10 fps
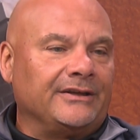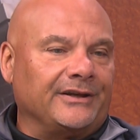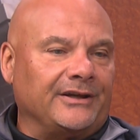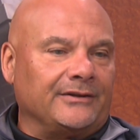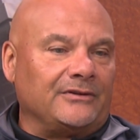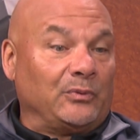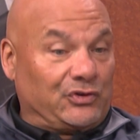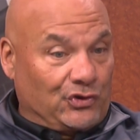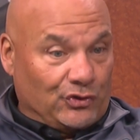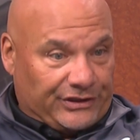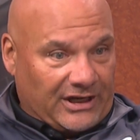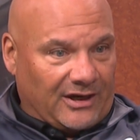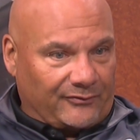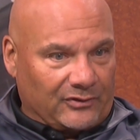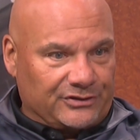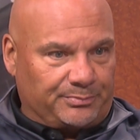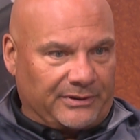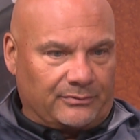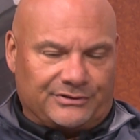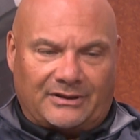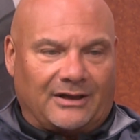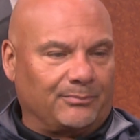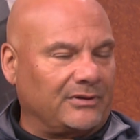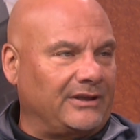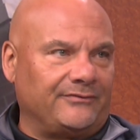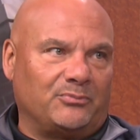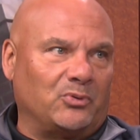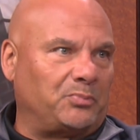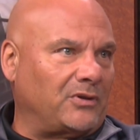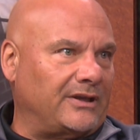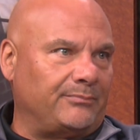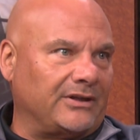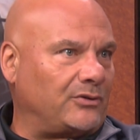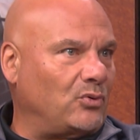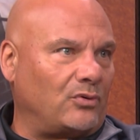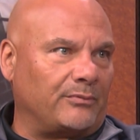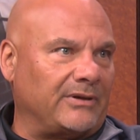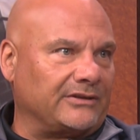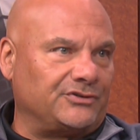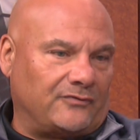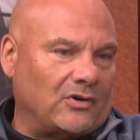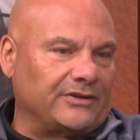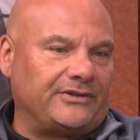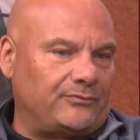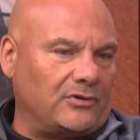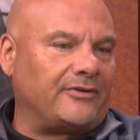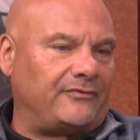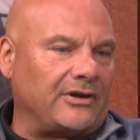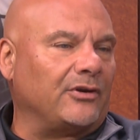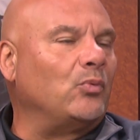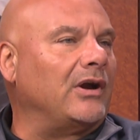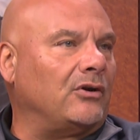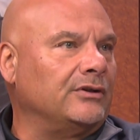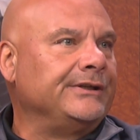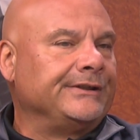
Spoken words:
It was good coverage, but it was an unbelievable play by the quarterback. Javon did very well.